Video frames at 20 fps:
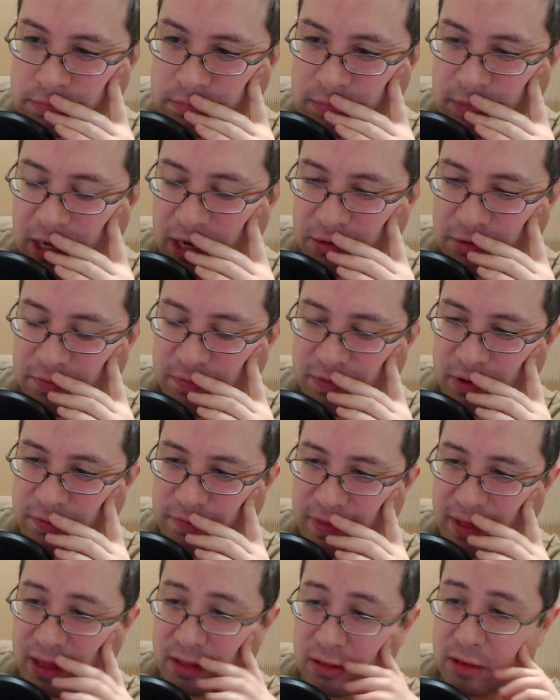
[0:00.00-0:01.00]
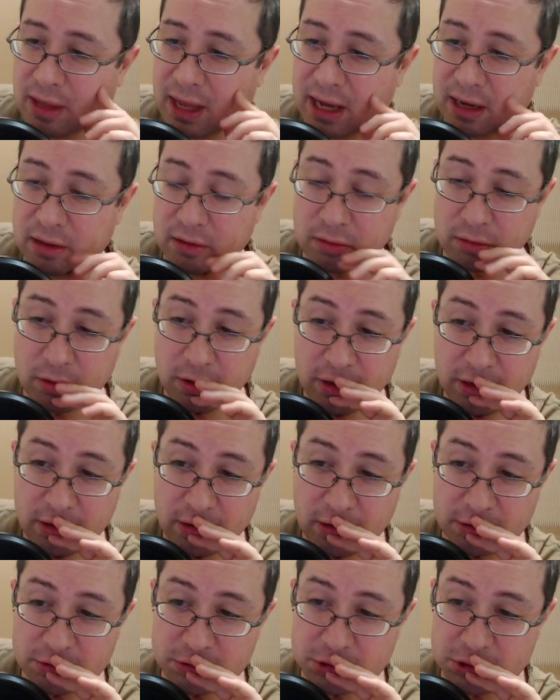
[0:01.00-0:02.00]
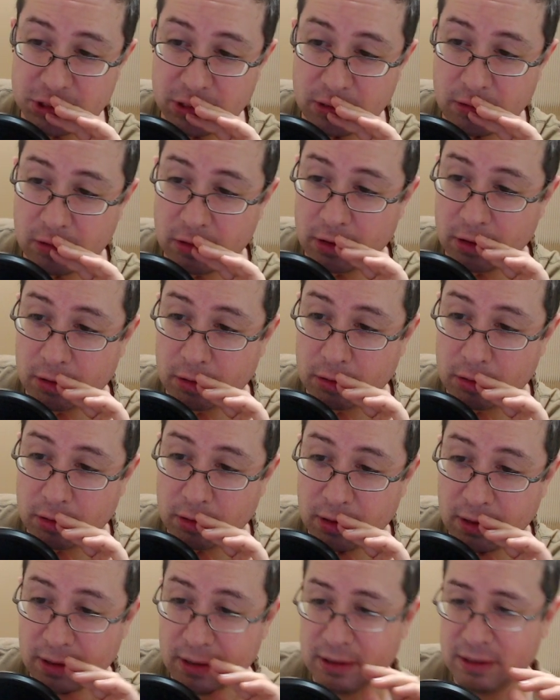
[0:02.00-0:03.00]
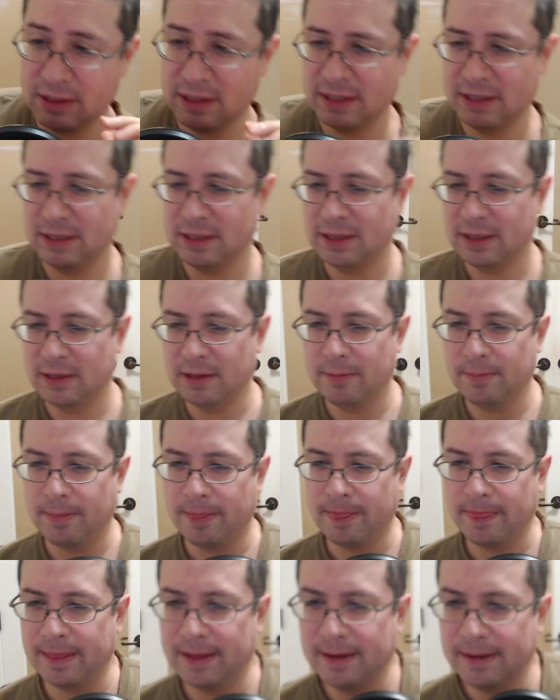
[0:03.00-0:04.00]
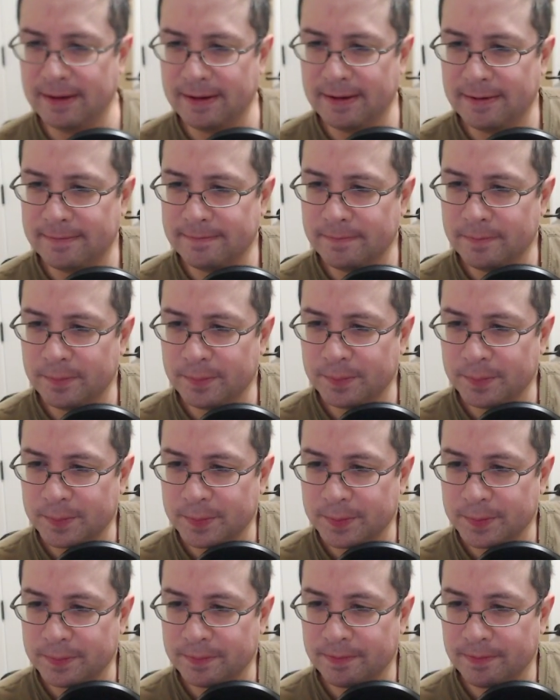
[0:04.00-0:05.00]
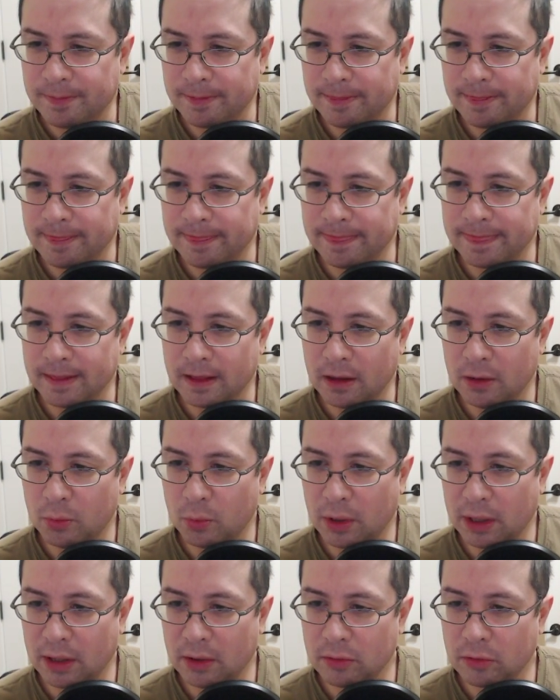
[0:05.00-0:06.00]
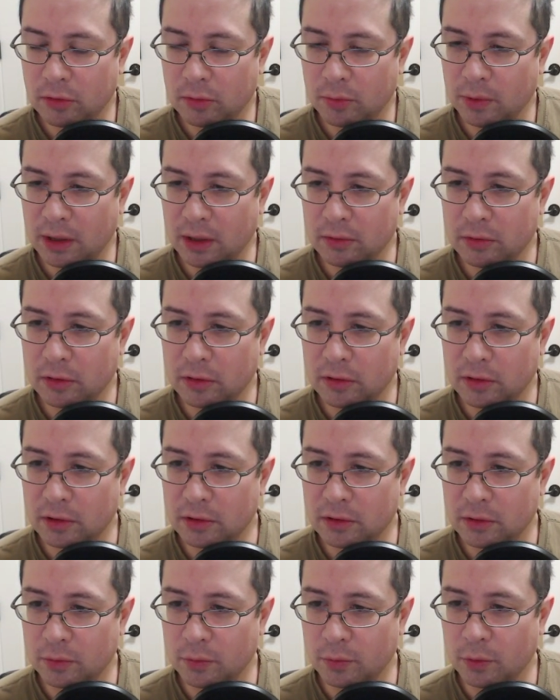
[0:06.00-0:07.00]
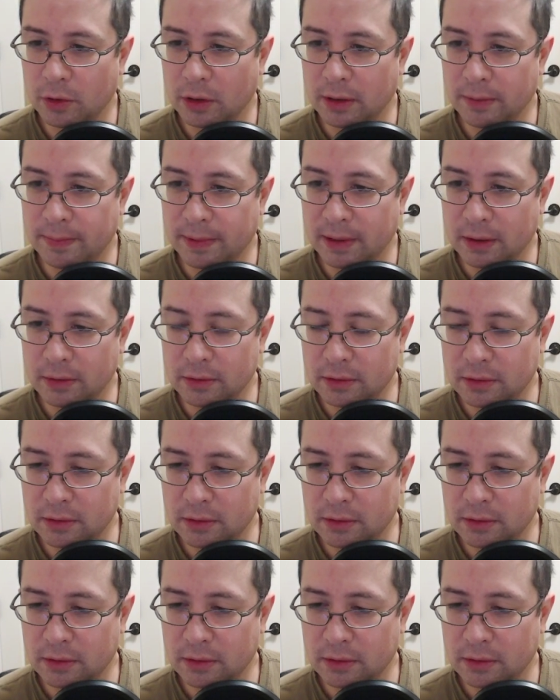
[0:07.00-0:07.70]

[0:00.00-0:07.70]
I don't even know if that sack is good on g6. And what else is there to worry about?